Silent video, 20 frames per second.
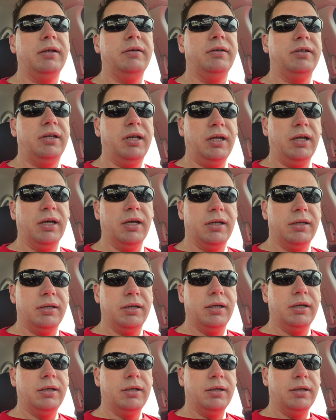did.
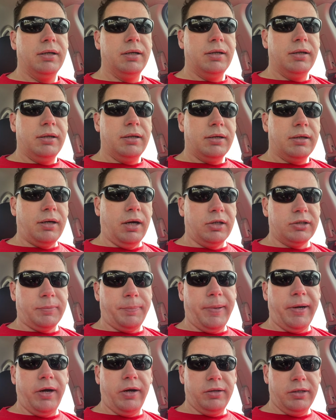Because
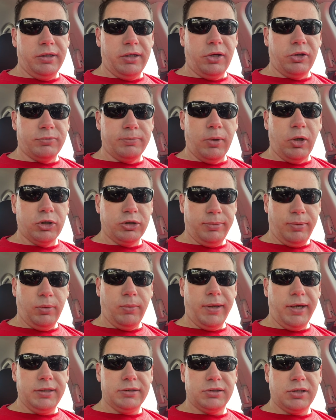apparently there's multiple
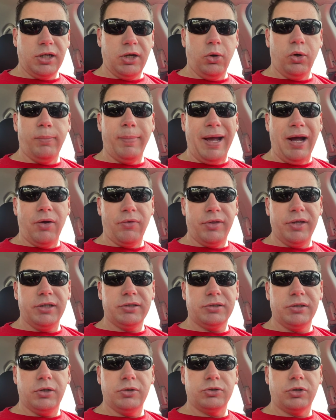ways to go about
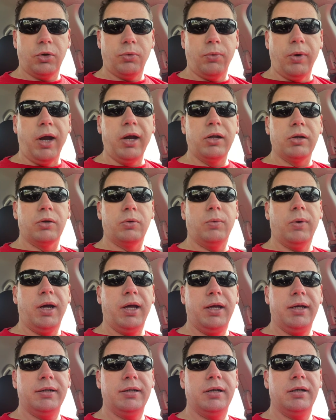this. There's the regular
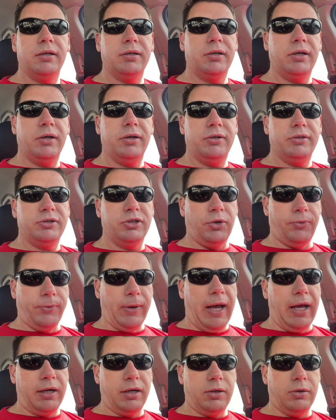way and there's the
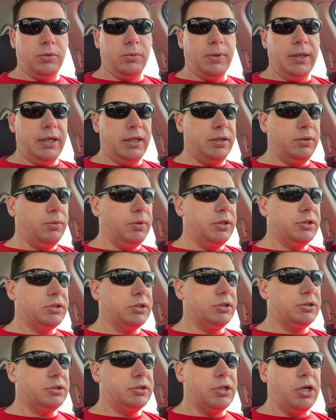radical way, which
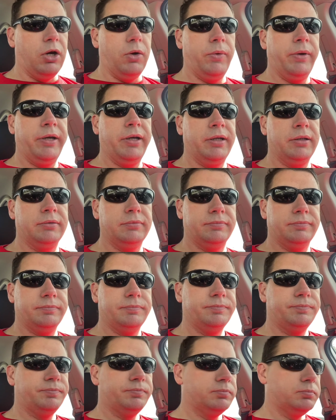is go in
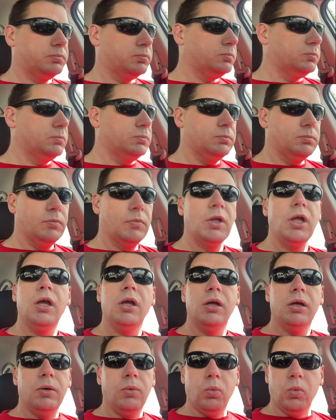
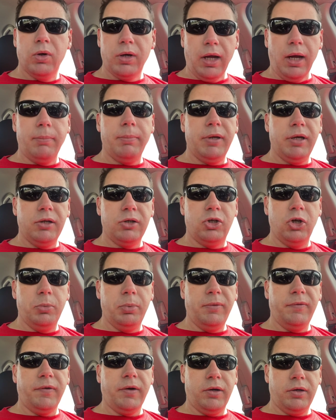without being too
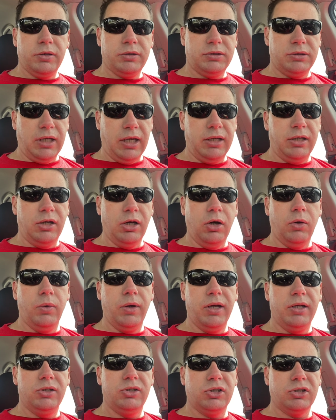perverse. They go
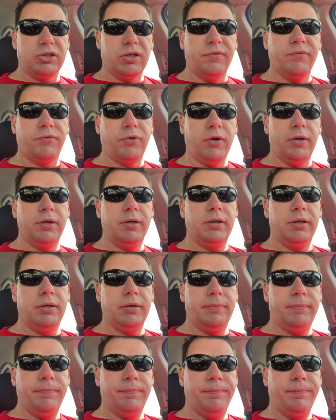in just in front of the